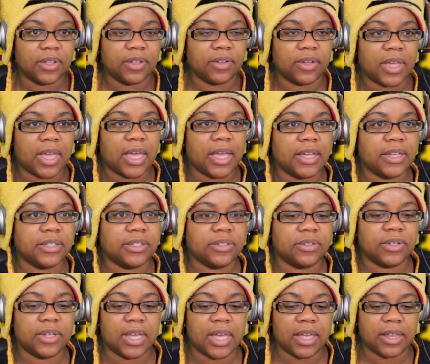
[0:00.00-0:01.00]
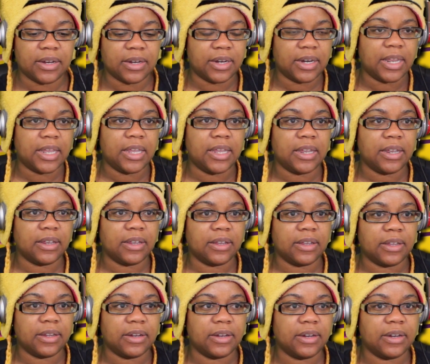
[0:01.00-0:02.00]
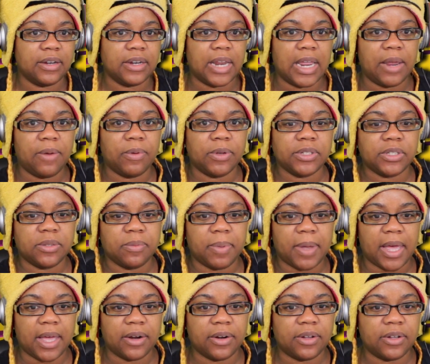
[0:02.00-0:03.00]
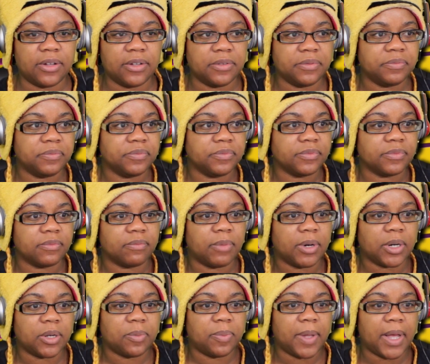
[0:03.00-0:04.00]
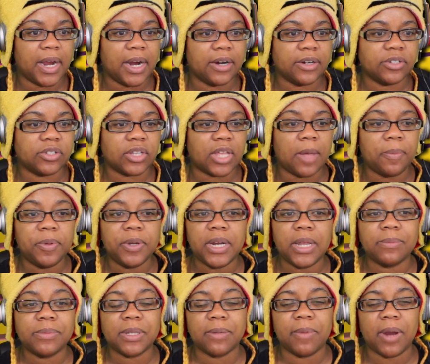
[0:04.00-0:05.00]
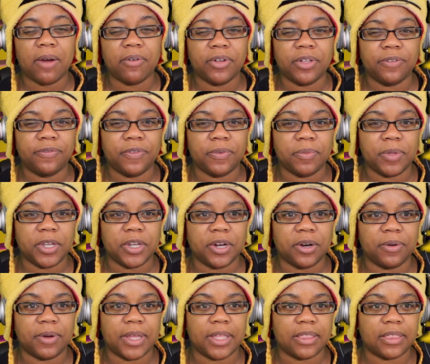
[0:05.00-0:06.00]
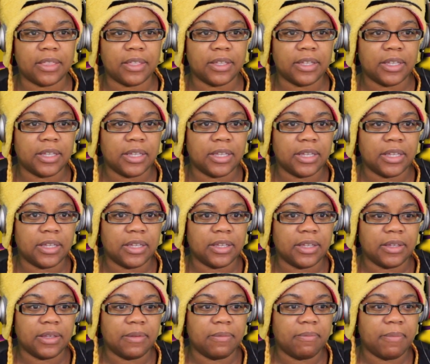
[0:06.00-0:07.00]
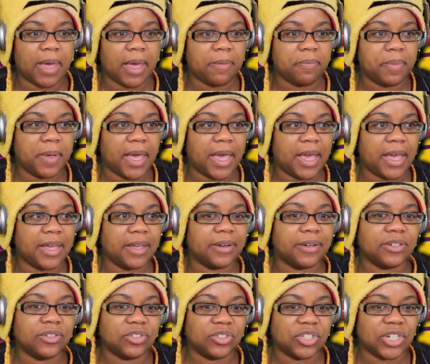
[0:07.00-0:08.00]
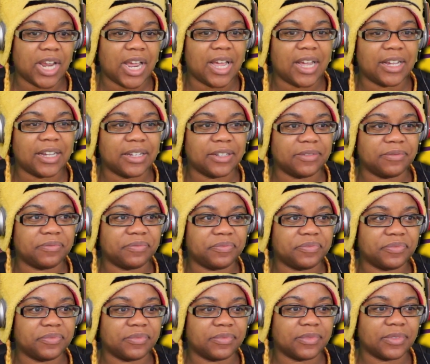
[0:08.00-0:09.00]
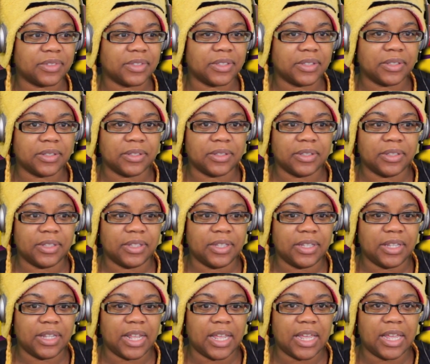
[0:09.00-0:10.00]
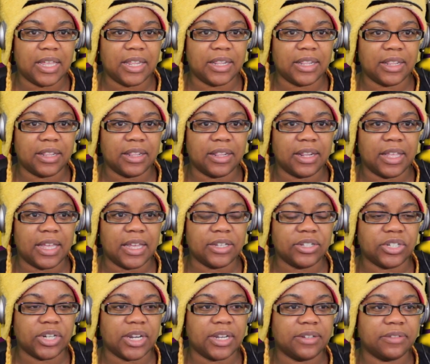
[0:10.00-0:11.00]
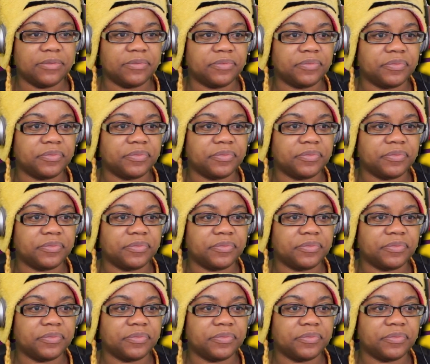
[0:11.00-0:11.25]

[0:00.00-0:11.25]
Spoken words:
Okay, so yeah, Nate wants to battle Markiplier. There's a couple names I'm not really familiar with. Matt, Pat, Jack, Nate, AJ.